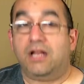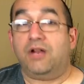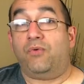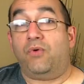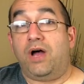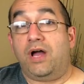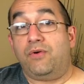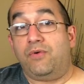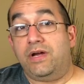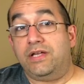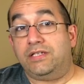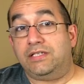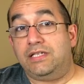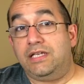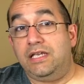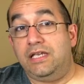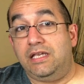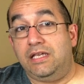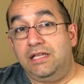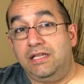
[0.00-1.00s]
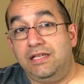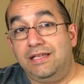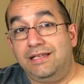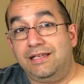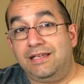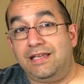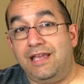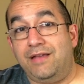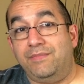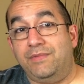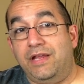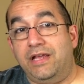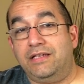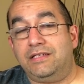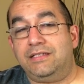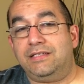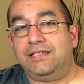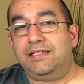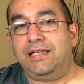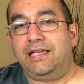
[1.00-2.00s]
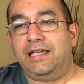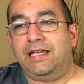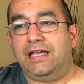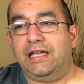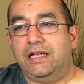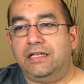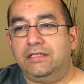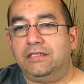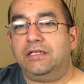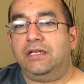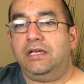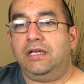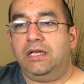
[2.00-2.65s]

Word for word: Now, Y Y Z came next, and